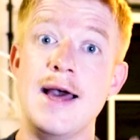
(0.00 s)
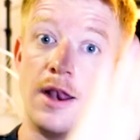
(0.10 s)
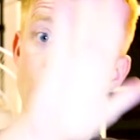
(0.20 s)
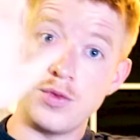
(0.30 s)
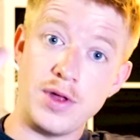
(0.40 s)

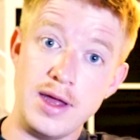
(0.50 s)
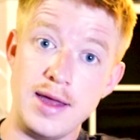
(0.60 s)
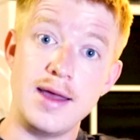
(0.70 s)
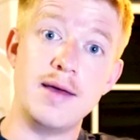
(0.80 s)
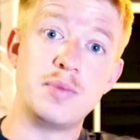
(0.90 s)
Hello
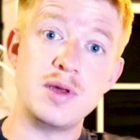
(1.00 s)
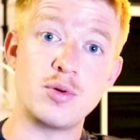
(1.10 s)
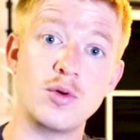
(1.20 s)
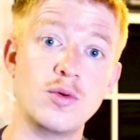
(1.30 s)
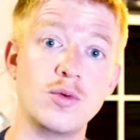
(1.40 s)
there,
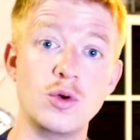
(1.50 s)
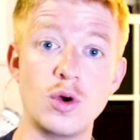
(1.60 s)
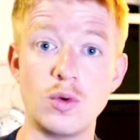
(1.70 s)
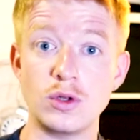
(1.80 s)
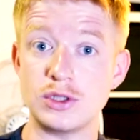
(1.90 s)
people who are
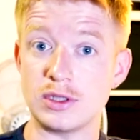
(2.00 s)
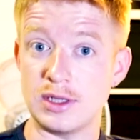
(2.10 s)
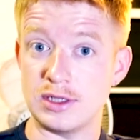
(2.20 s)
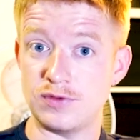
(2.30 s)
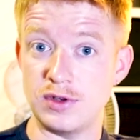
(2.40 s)
watching
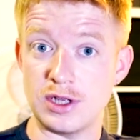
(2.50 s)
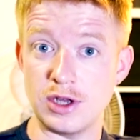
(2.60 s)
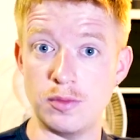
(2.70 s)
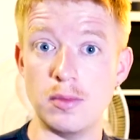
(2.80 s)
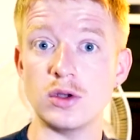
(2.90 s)
this
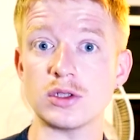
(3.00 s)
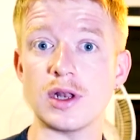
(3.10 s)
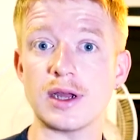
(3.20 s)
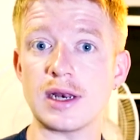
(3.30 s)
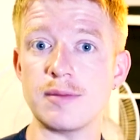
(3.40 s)
video, most
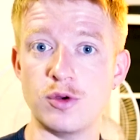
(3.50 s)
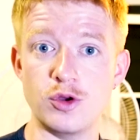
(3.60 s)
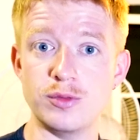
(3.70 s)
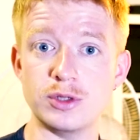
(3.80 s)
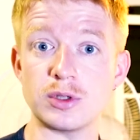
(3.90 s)
likely
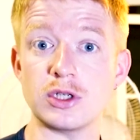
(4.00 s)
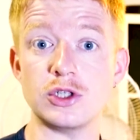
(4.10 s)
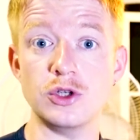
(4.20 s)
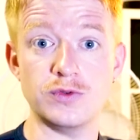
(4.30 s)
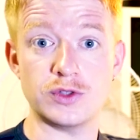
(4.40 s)
boomers because
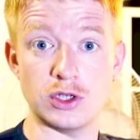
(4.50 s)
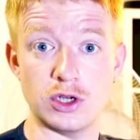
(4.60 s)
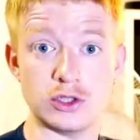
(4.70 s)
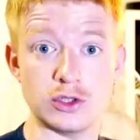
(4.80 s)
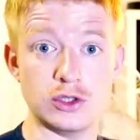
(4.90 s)
you've
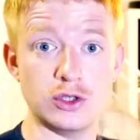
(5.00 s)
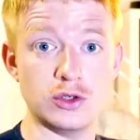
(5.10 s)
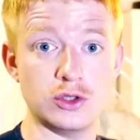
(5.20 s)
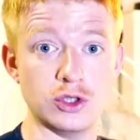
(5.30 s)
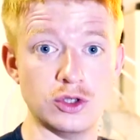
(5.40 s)
searched on
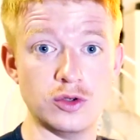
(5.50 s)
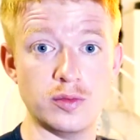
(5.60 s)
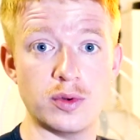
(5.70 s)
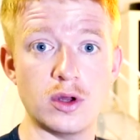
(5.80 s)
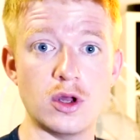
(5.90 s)
YouTube,